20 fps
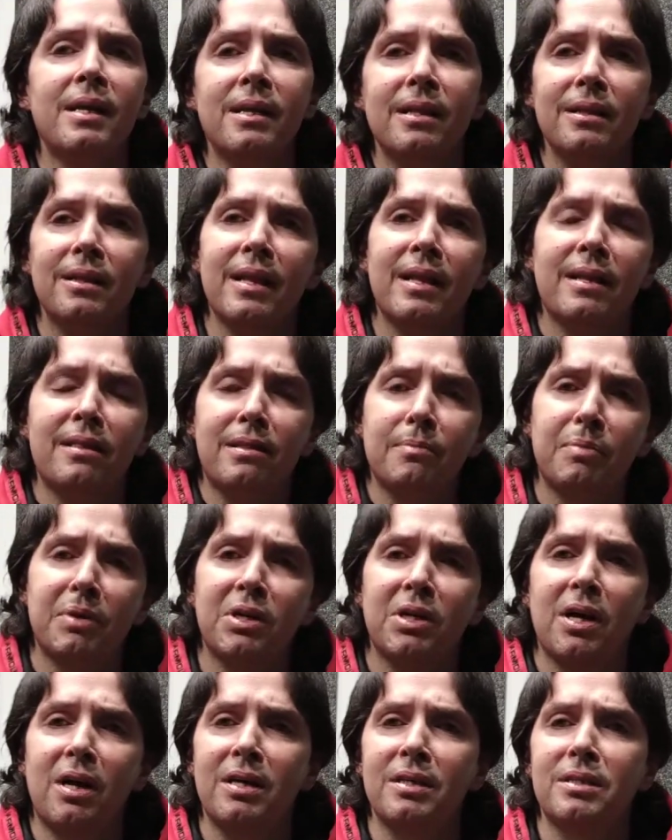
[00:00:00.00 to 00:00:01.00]
let the
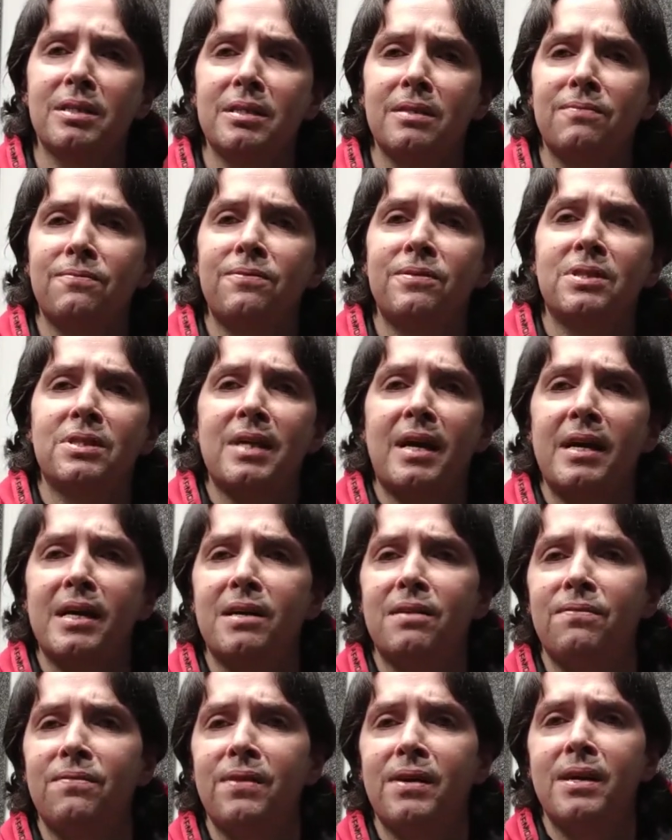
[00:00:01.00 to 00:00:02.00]
percussive
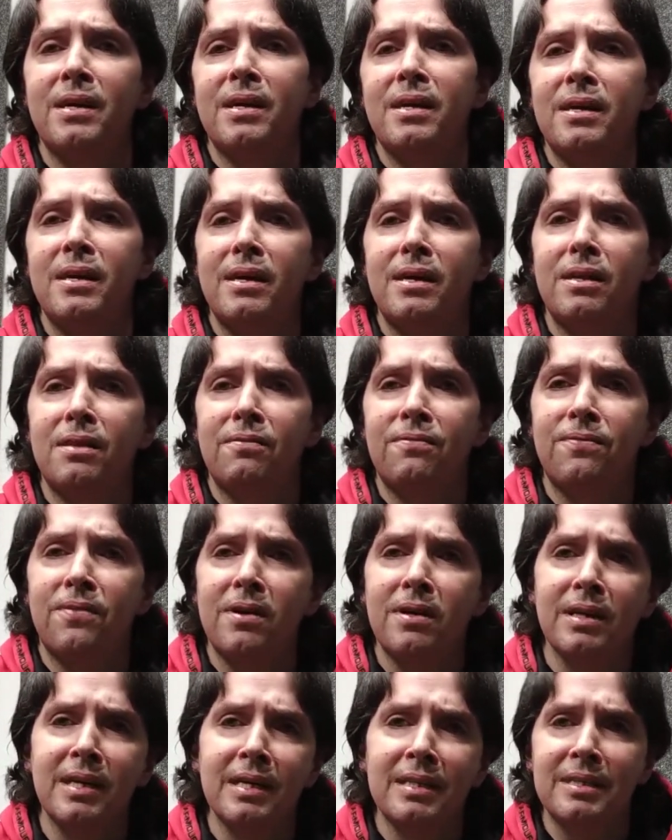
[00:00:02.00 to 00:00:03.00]
side of it and the
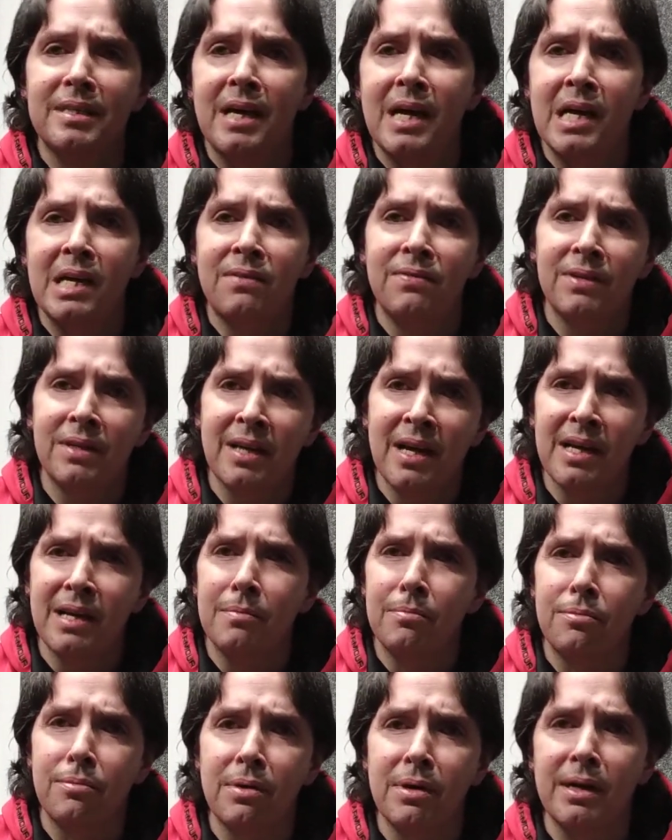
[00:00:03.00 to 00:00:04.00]
funky side of it kind
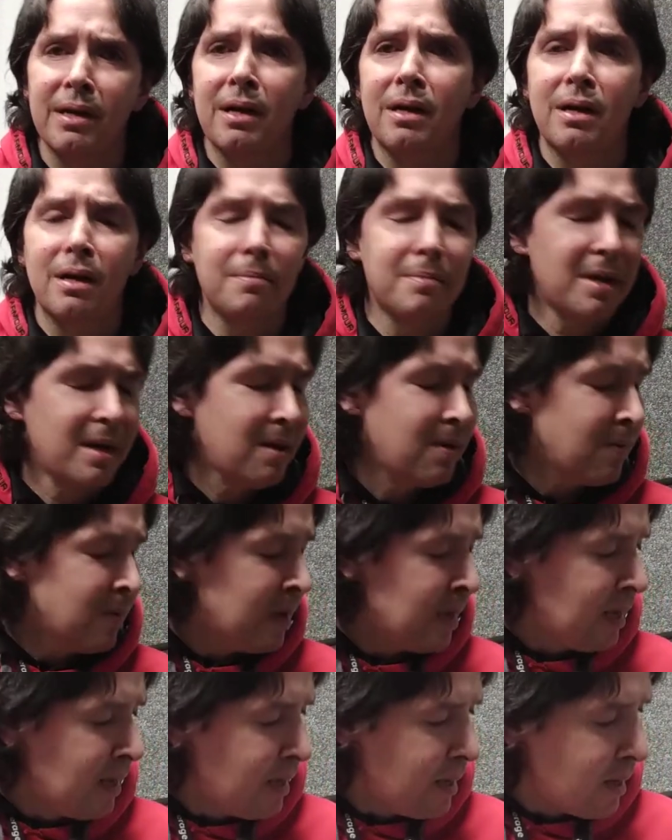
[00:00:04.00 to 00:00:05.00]
of come out.
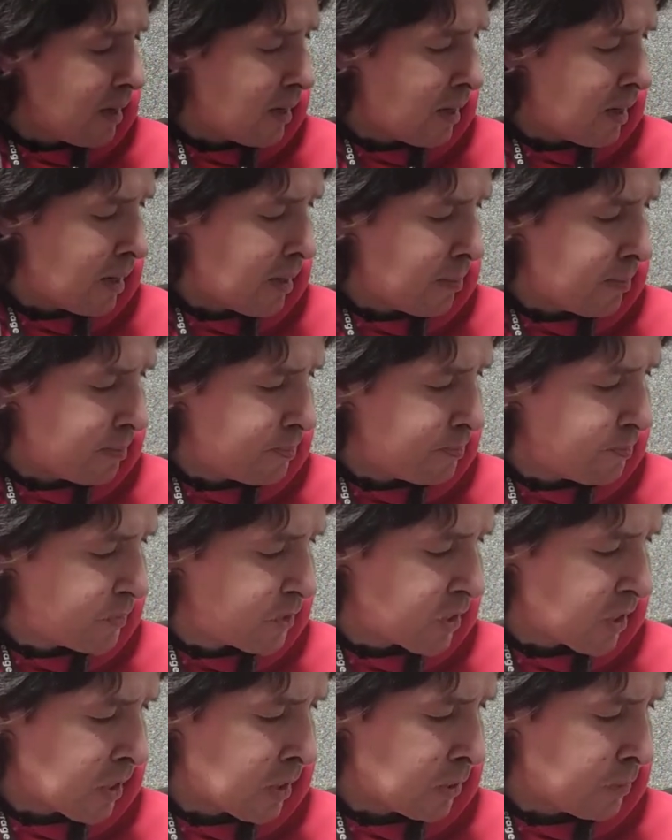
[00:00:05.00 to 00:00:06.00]

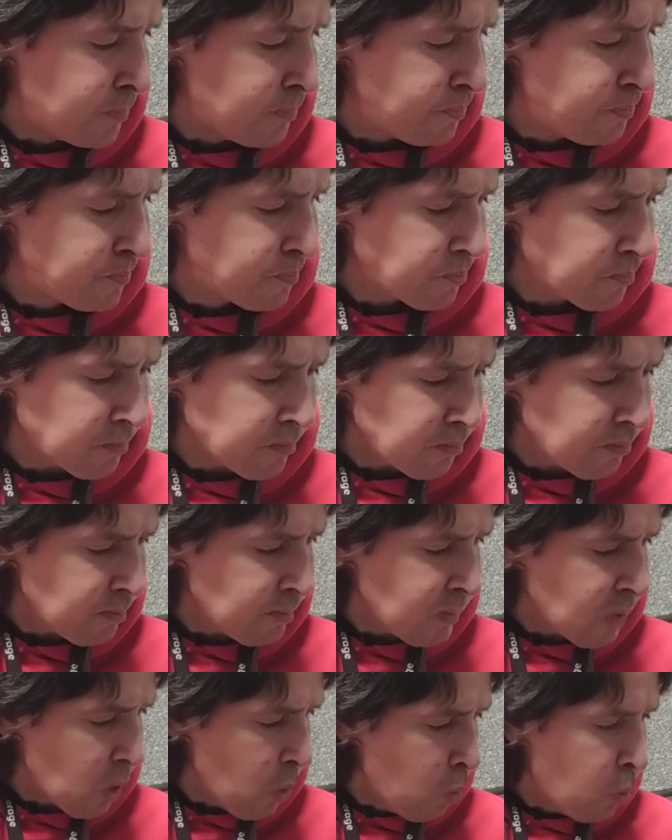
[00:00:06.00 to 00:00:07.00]
So
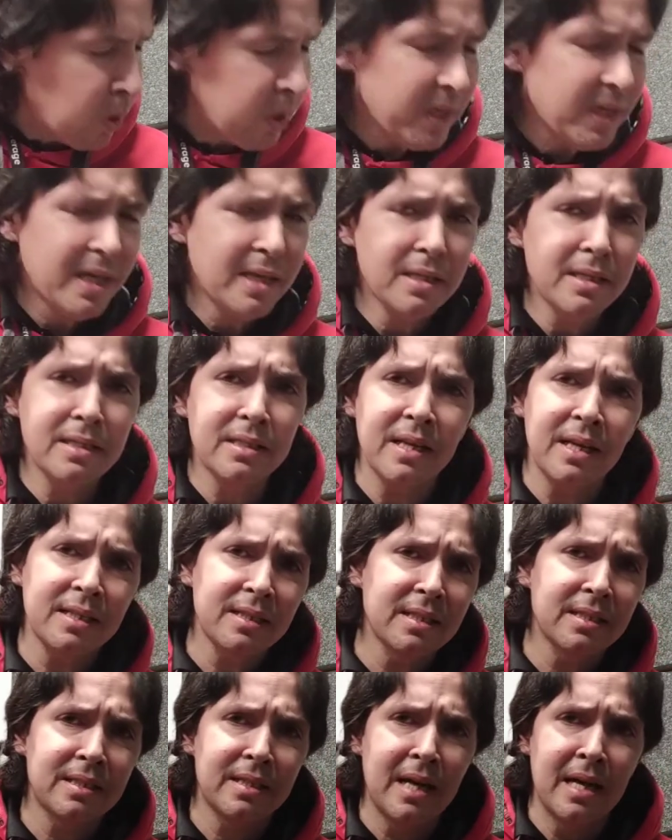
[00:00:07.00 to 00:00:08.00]
work on these
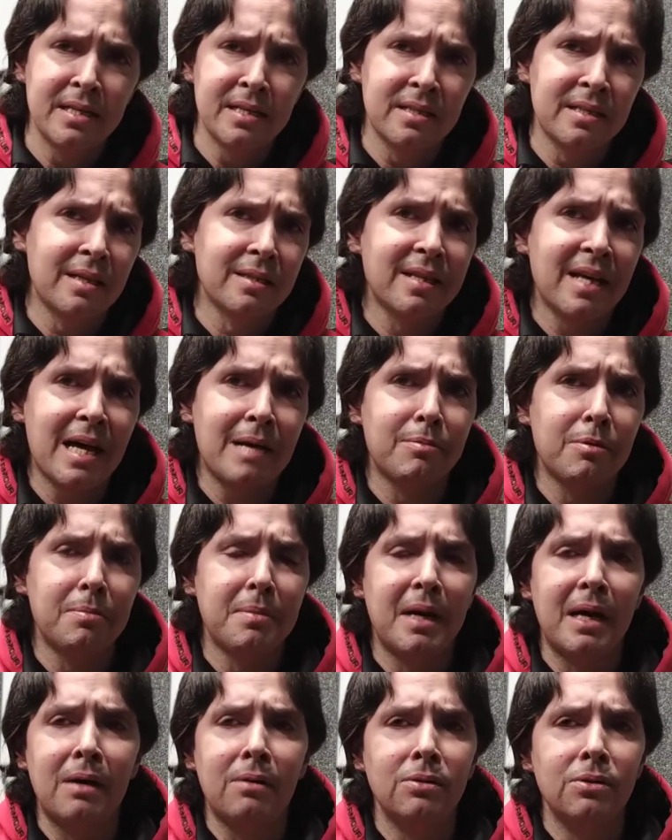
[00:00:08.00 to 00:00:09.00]
exercises. I'll tab them
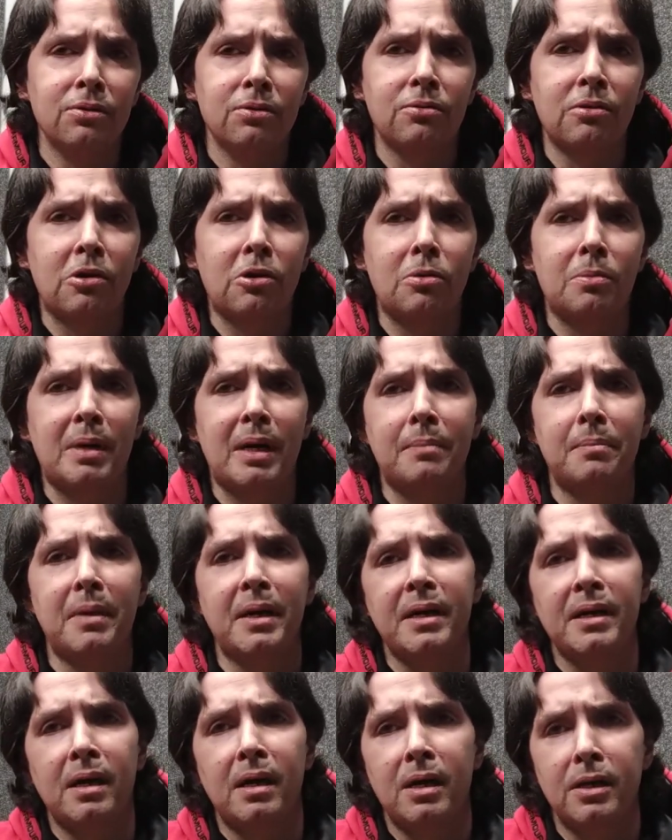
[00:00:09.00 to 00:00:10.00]
out and throw them on
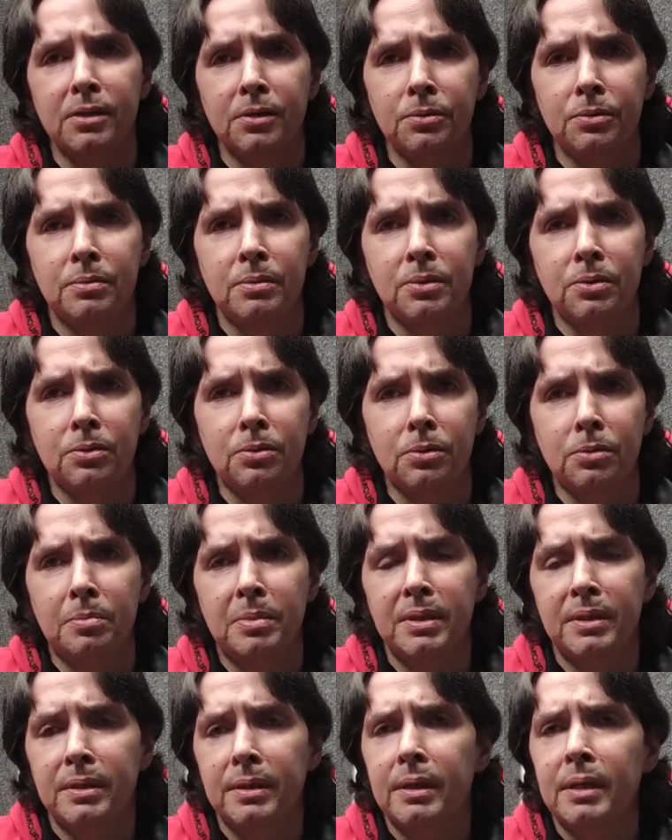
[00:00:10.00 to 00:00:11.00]
my YouTube
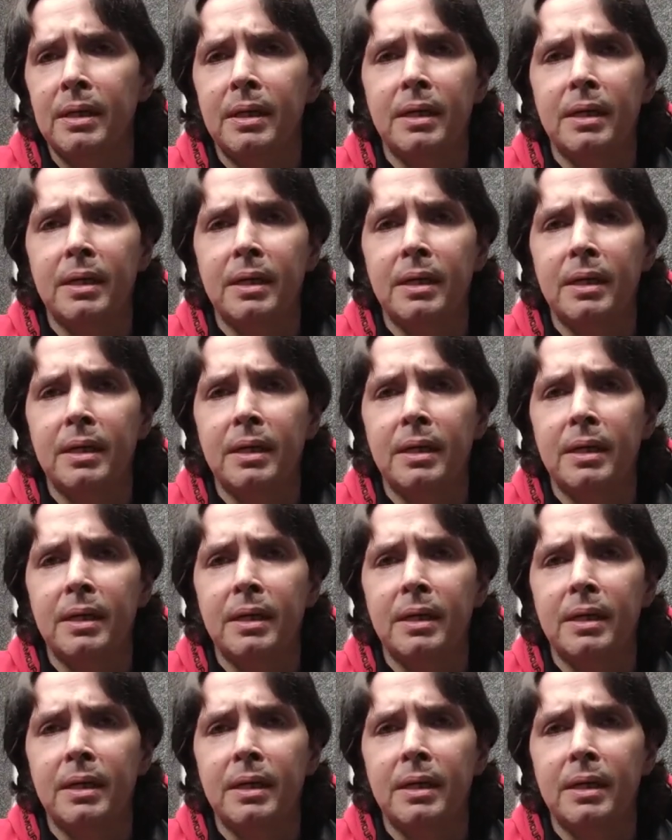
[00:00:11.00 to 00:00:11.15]
and